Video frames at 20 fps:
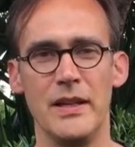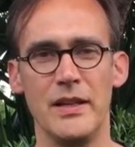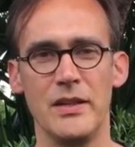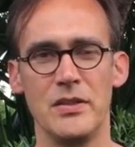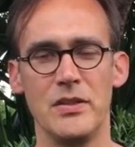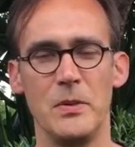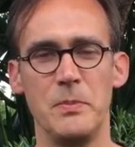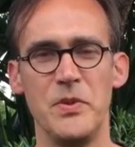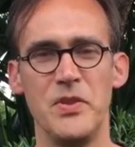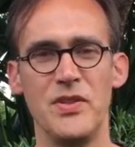
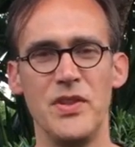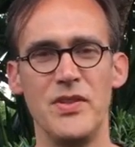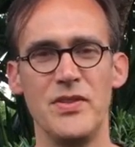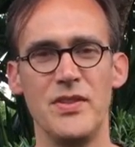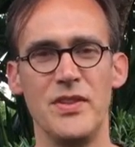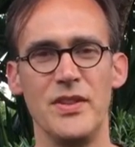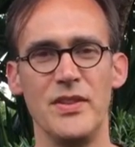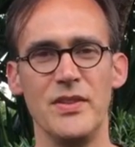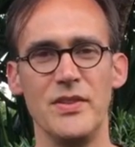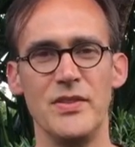shop
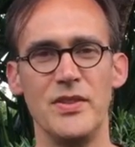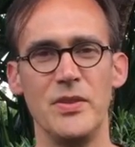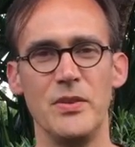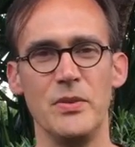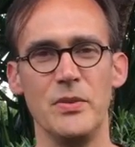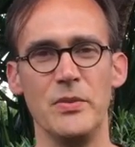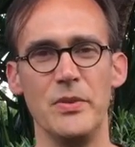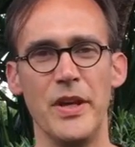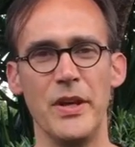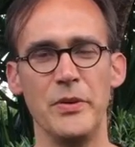assistants
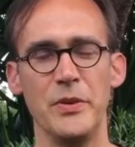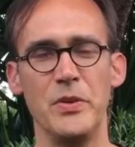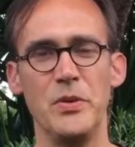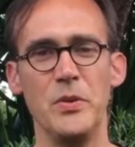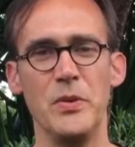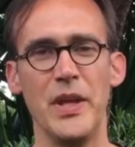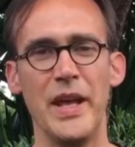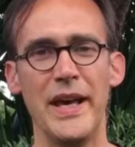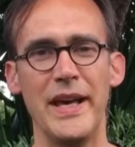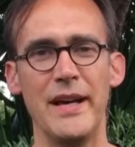who know
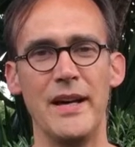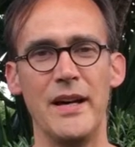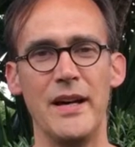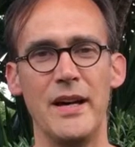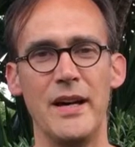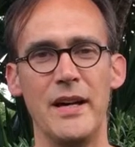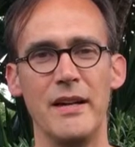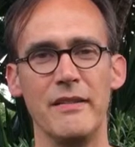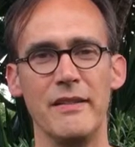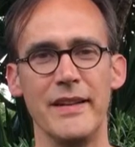who they
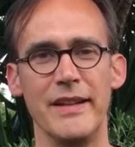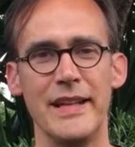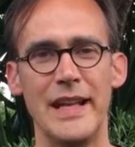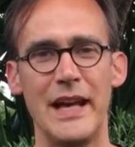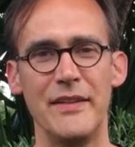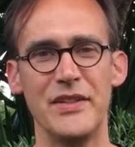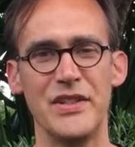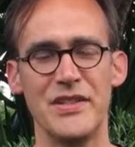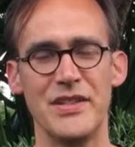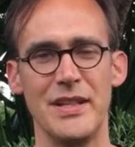are and
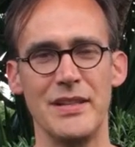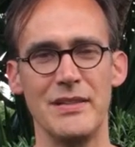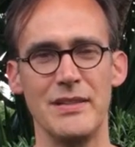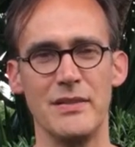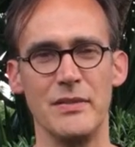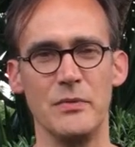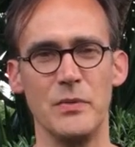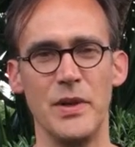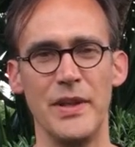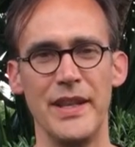have a sense
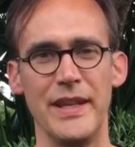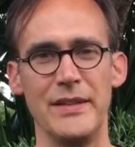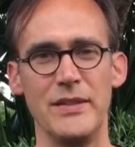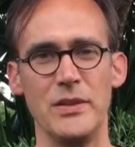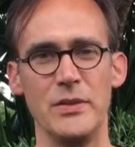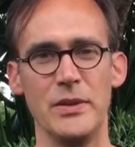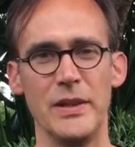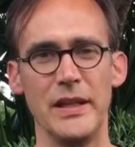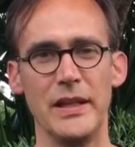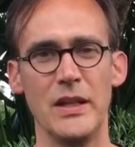of what they're
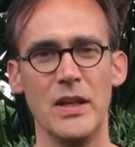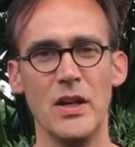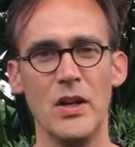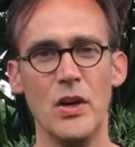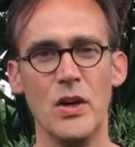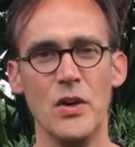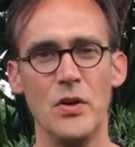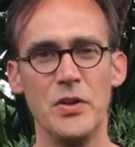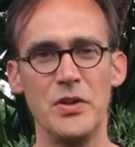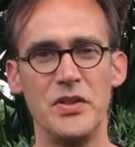doing,
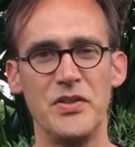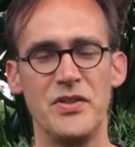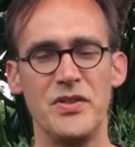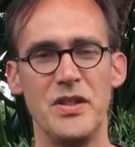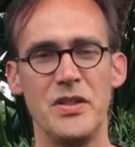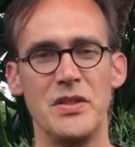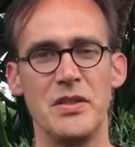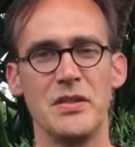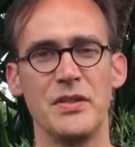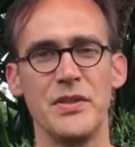or just
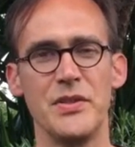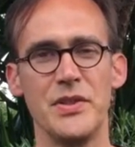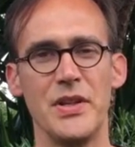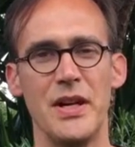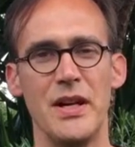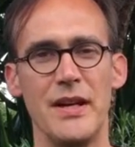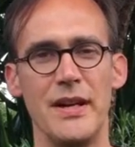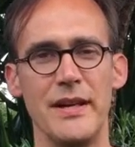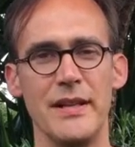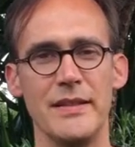digital
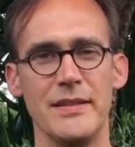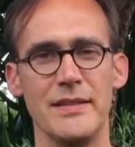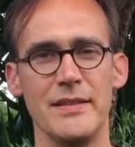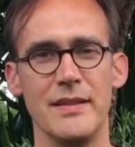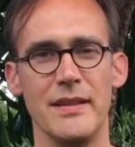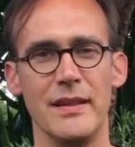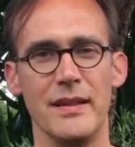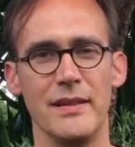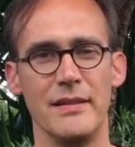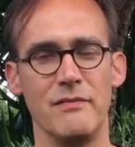signs
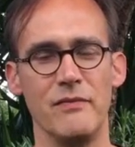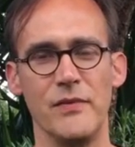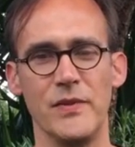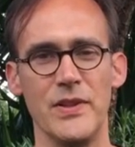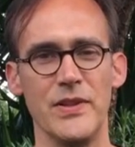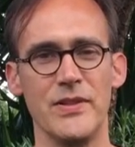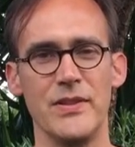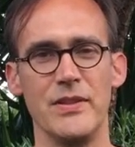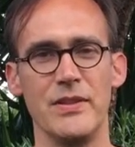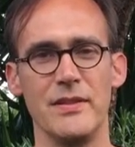that, for
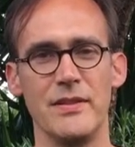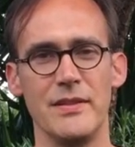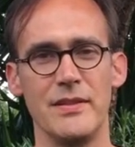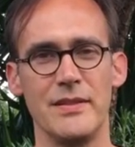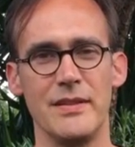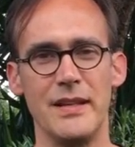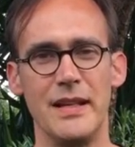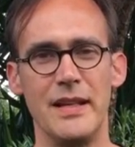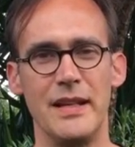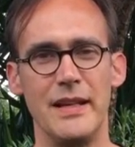
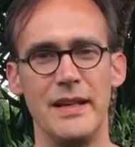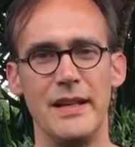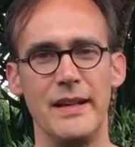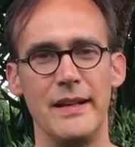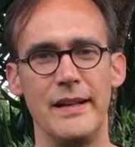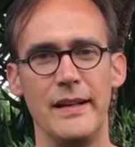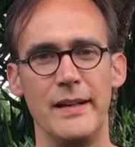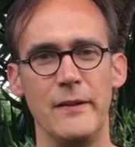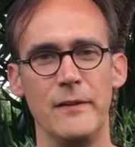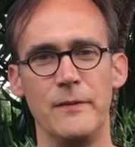instance,
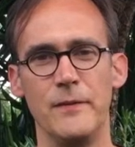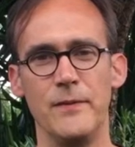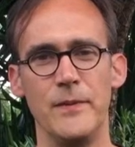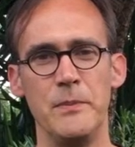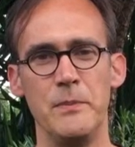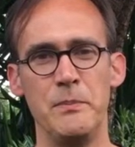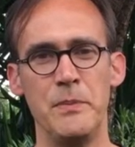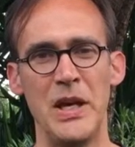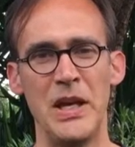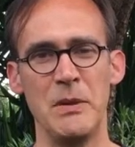
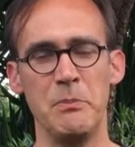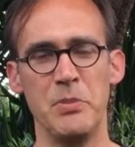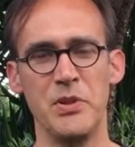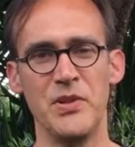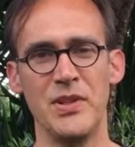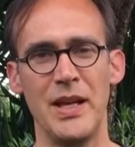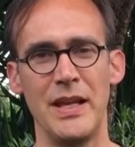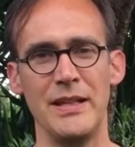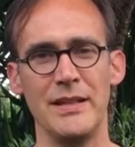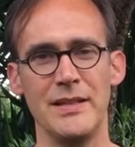may
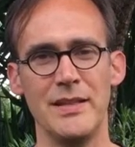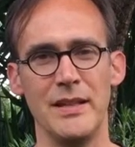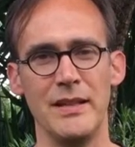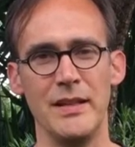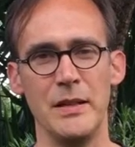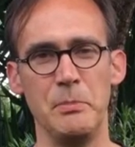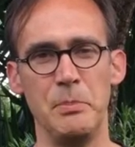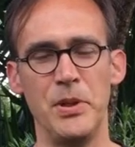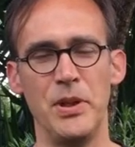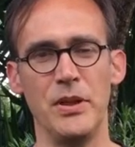present
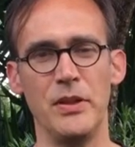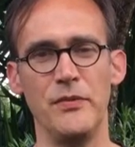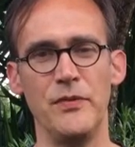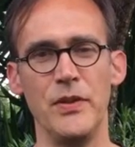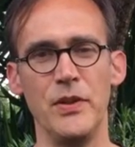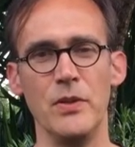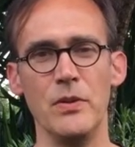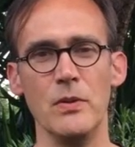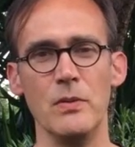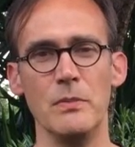a
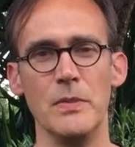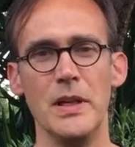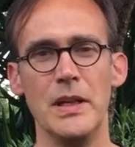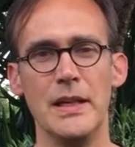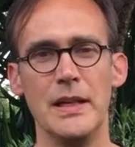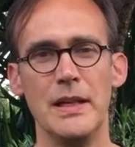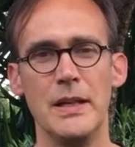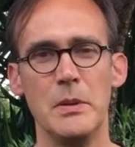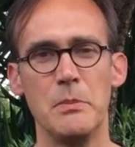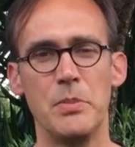perfume
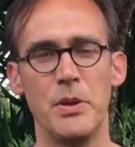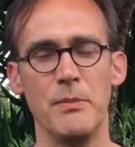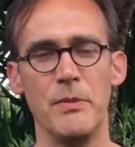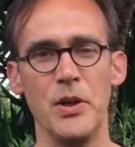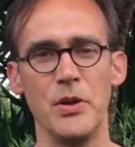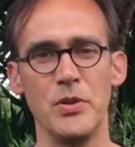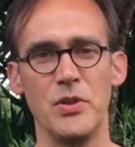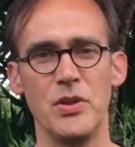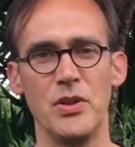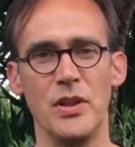
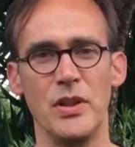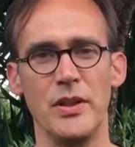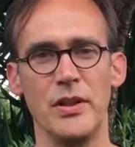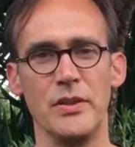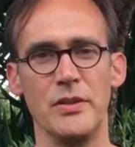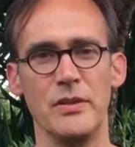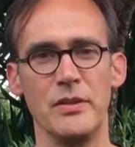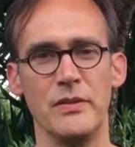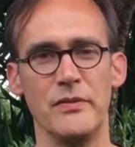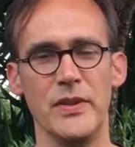promotion
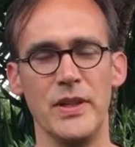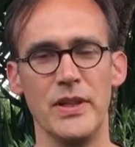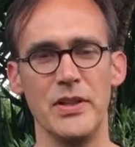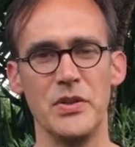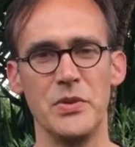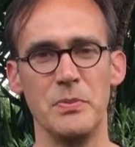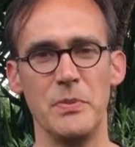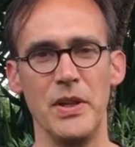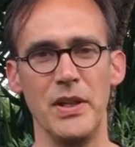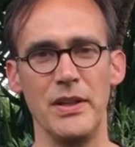or
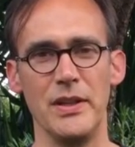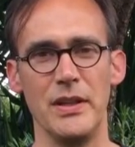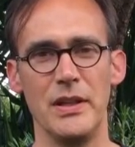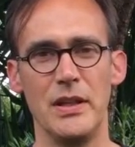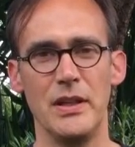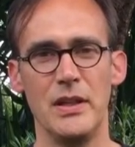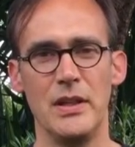advertisement